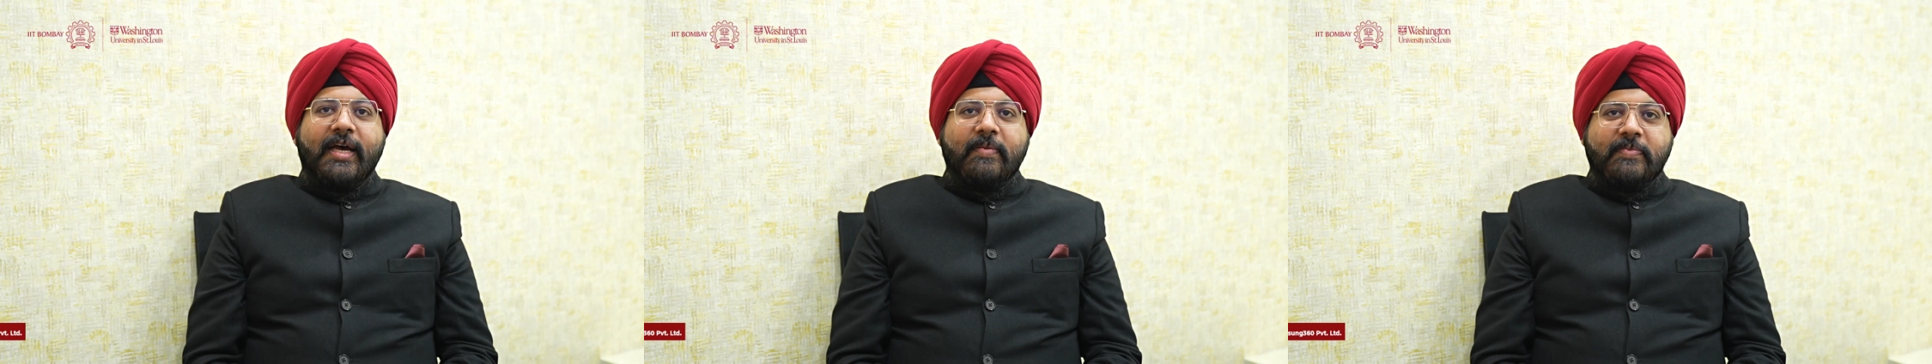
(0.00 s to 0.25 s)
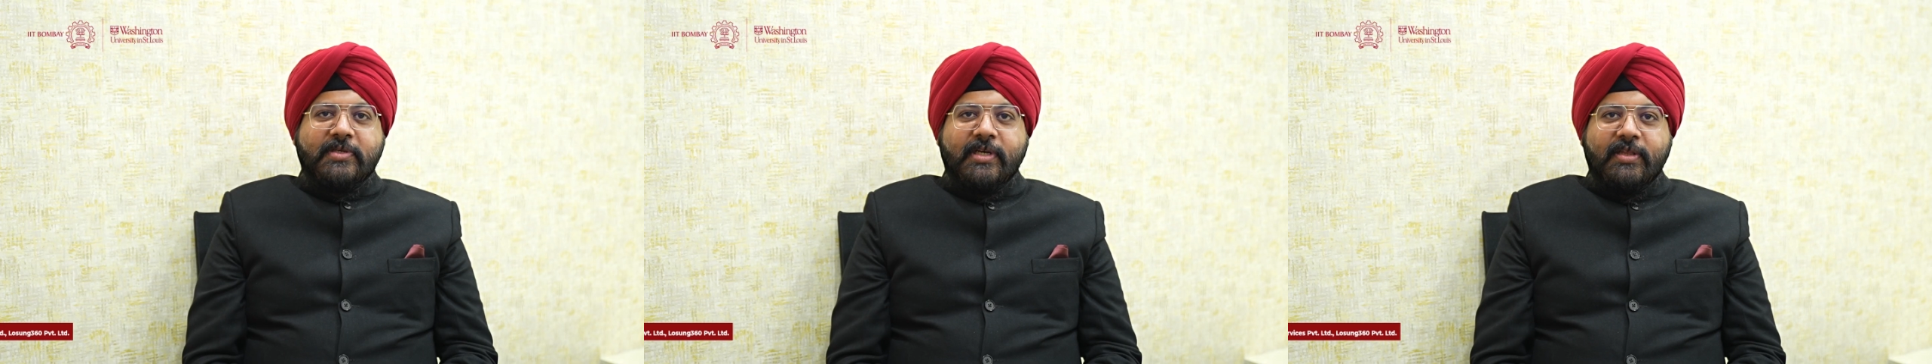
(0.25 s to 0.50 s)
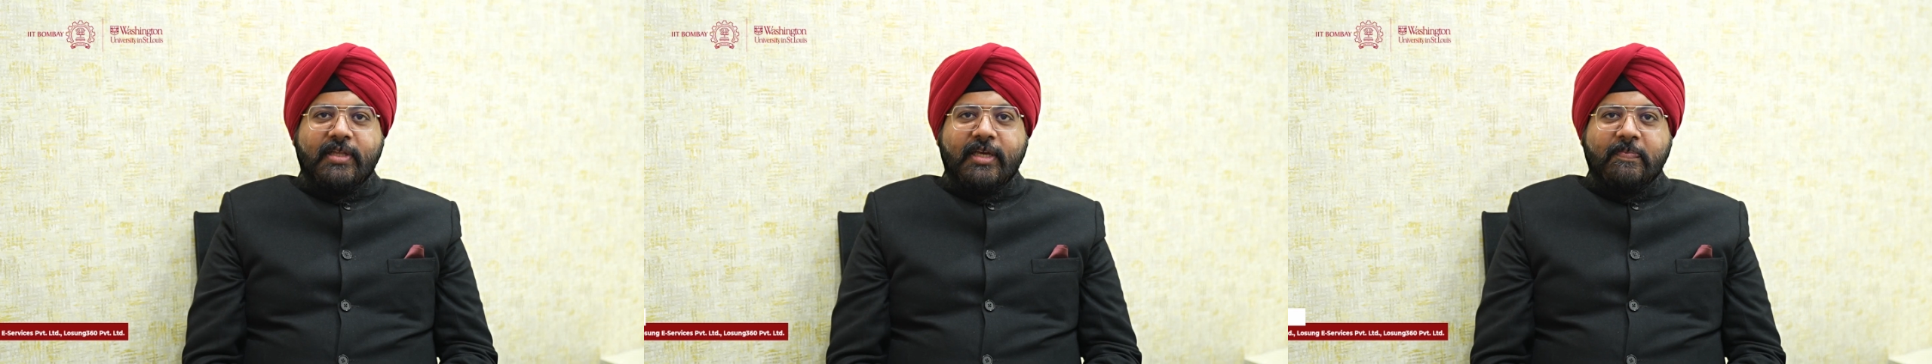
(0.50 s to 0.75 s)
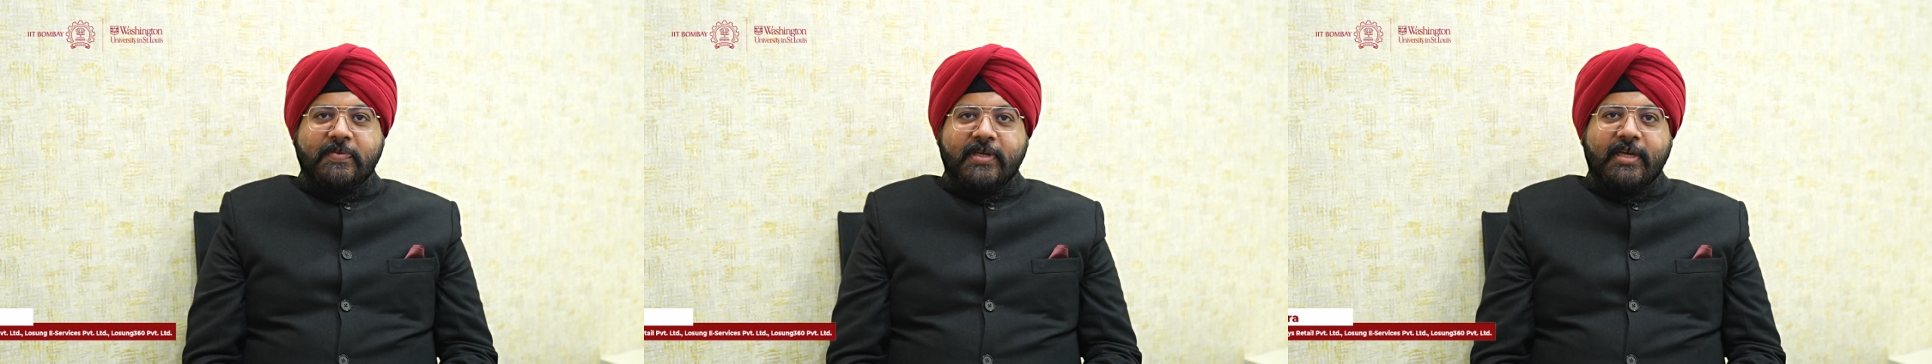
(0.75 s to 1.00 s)
I am
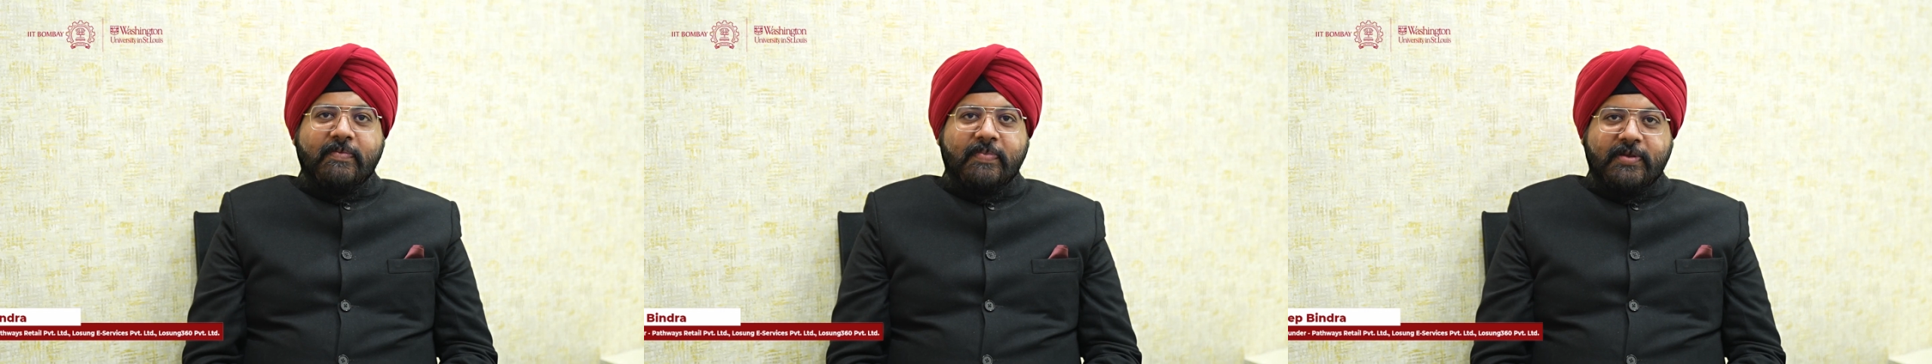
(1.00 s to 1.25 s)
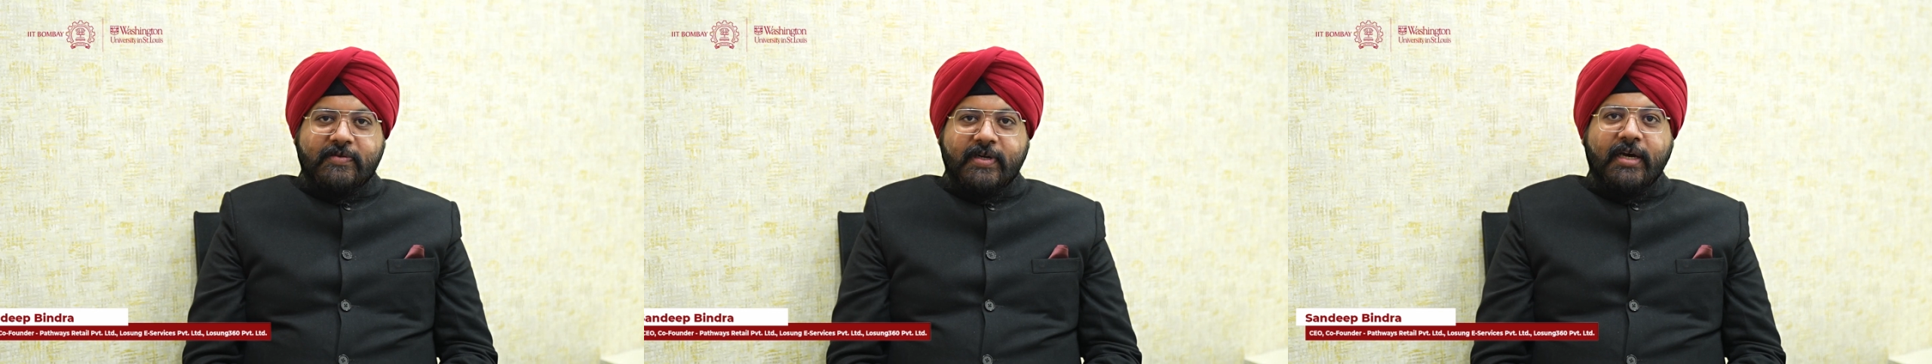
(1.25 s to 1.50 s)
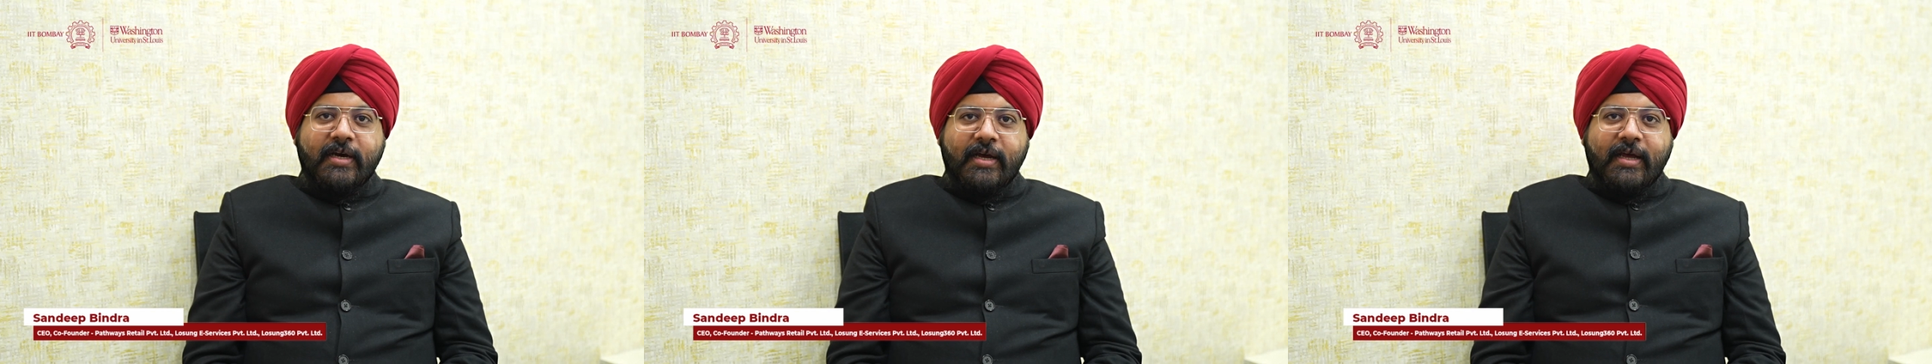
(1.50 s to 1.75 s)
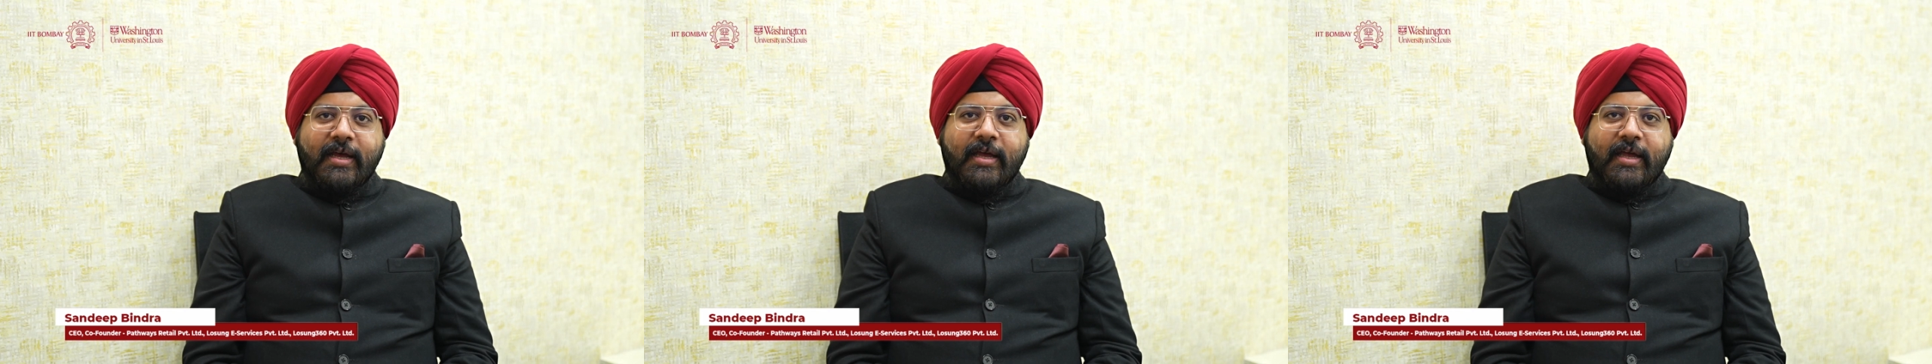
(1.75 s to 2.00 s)
Sandeep Singh Bindra,
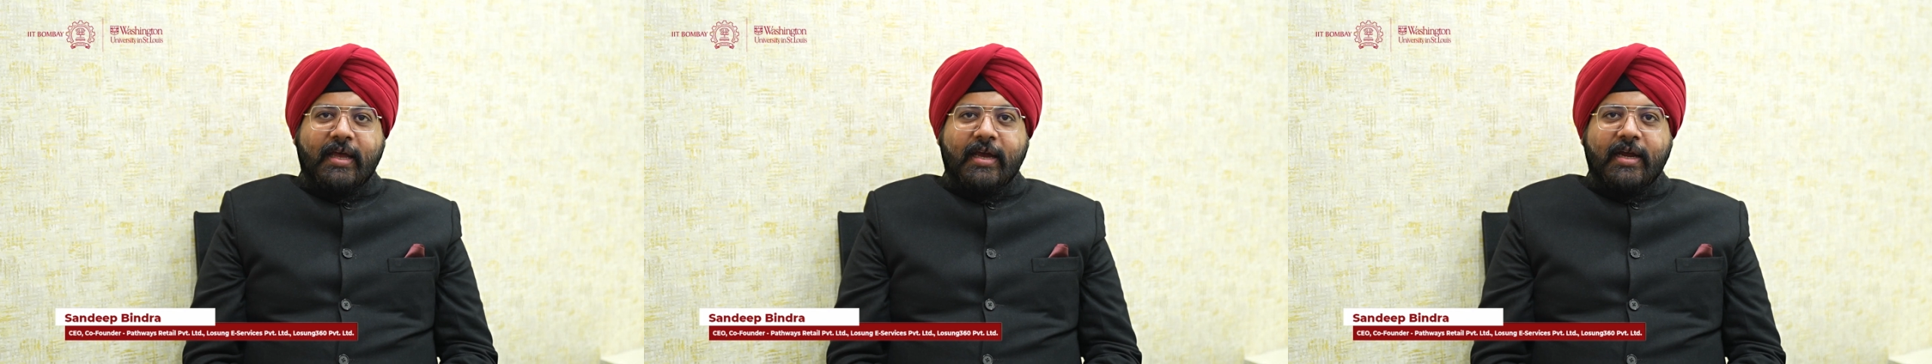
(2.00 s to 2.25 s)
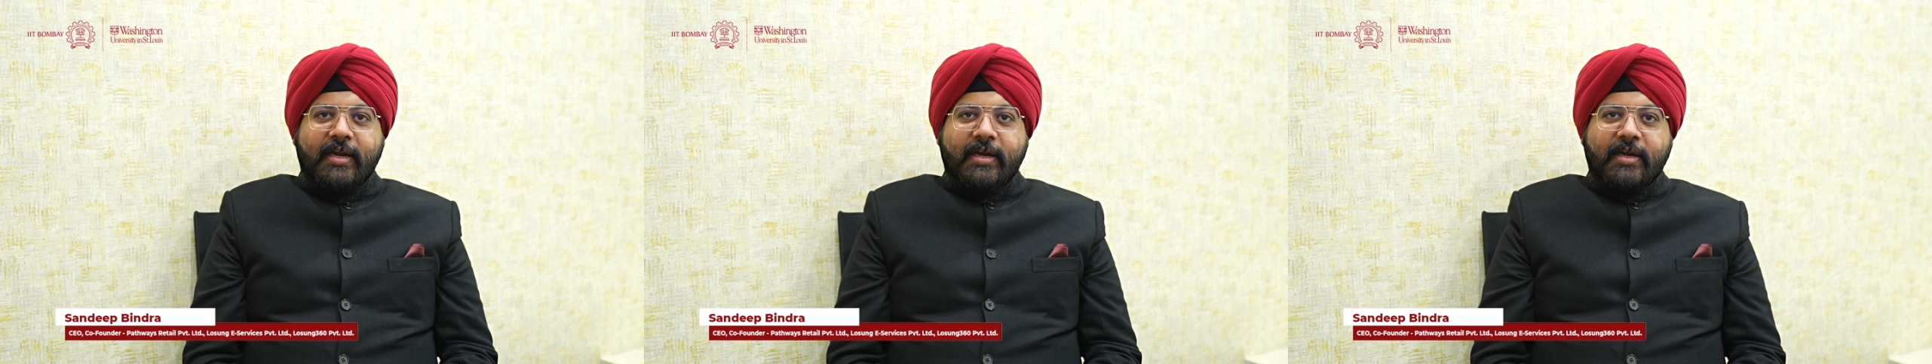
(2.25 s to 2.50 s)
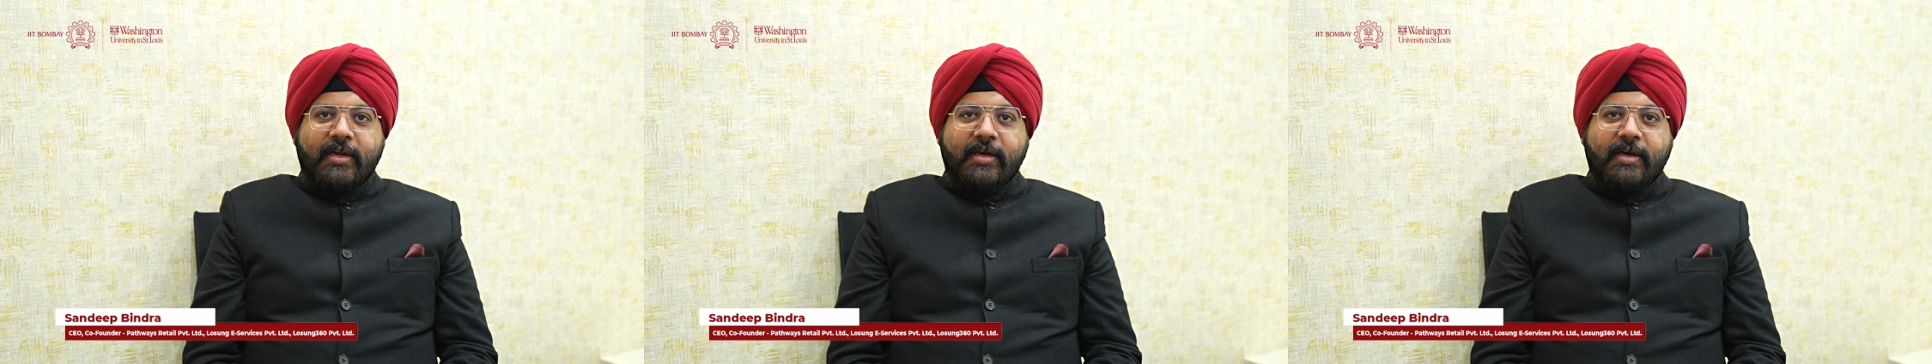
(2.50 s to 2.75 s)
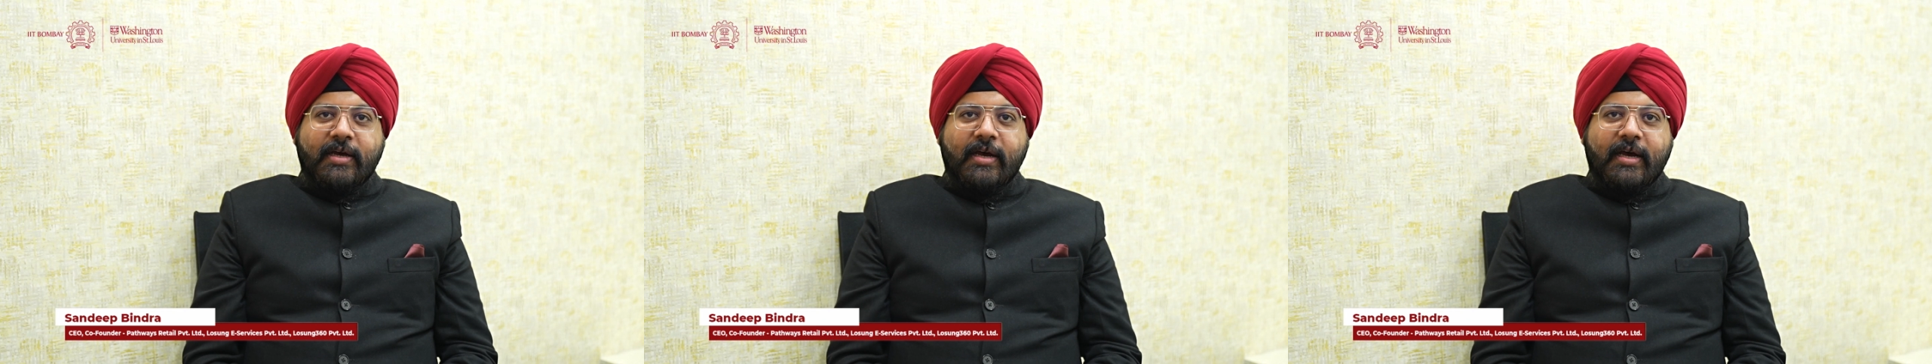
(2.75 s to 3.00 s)
and
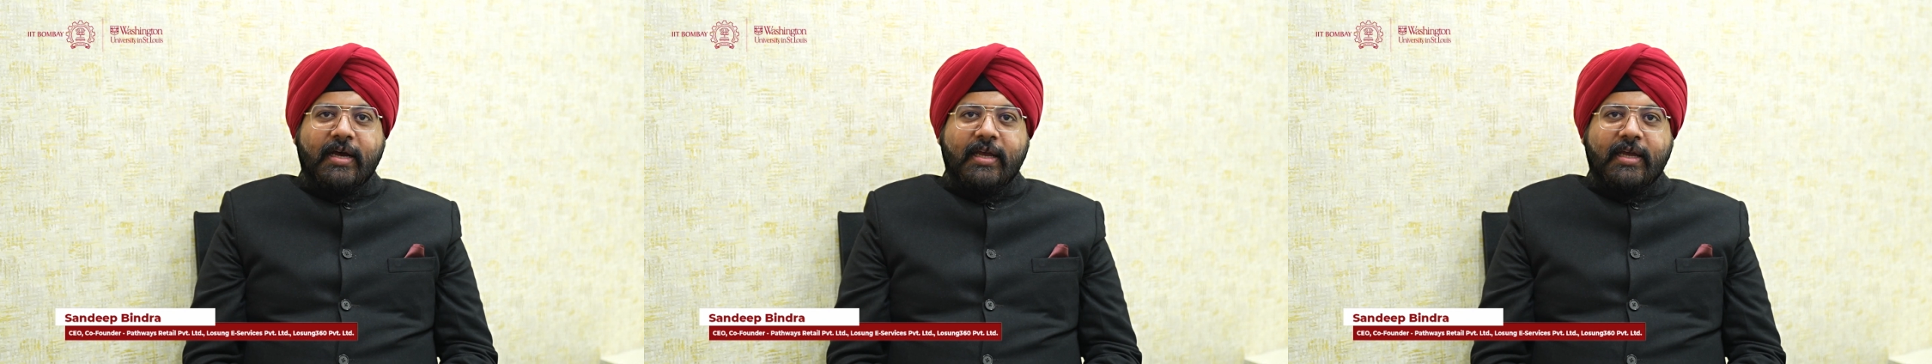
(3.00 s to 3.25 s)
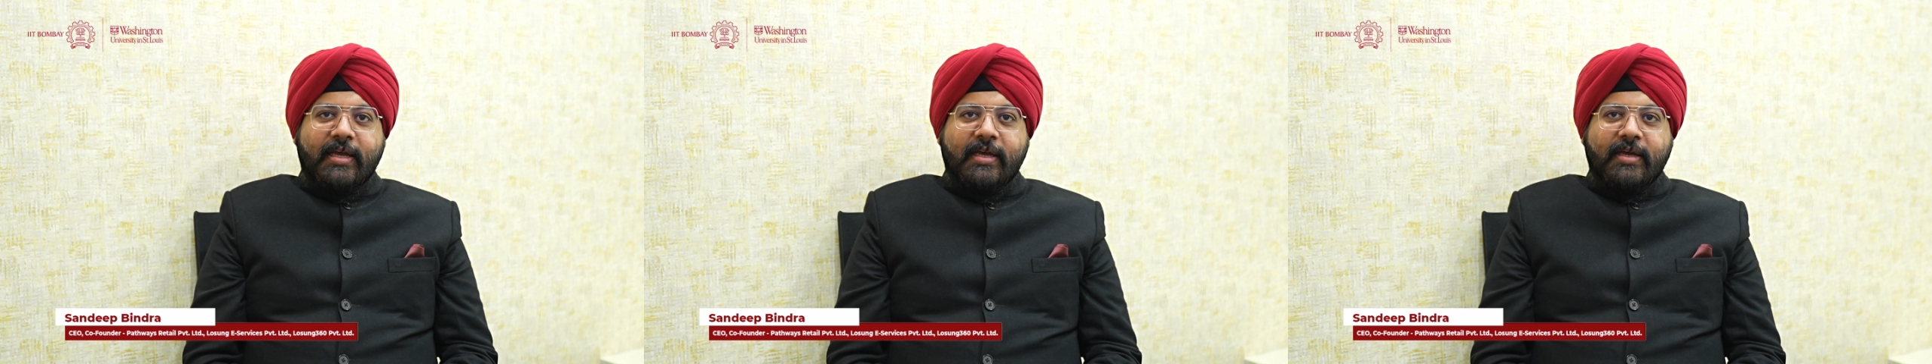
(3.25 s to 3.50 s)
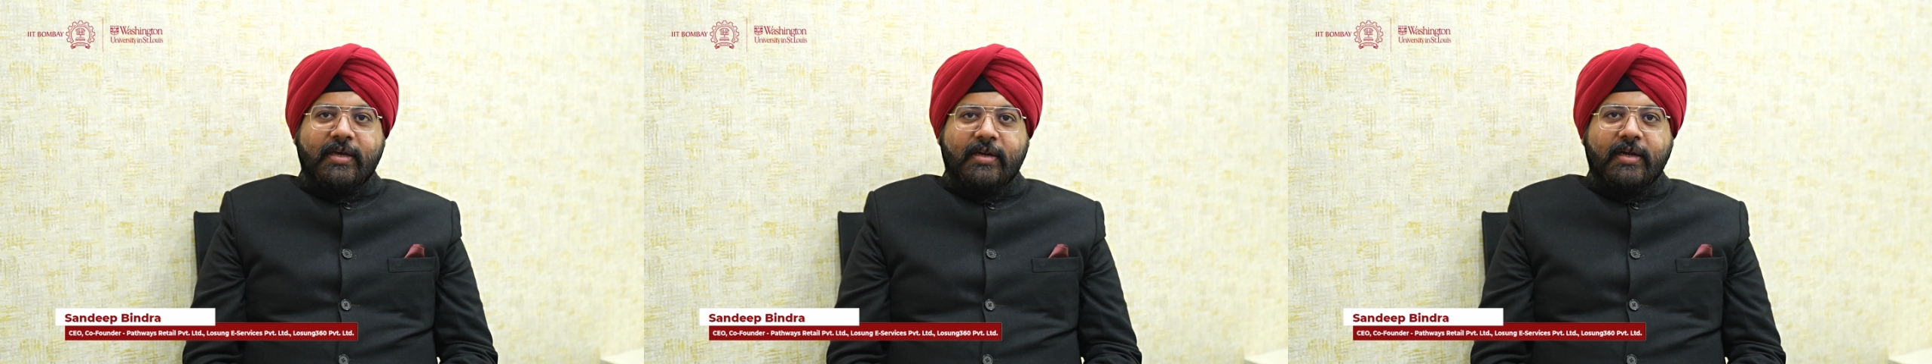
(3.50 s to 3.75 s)
I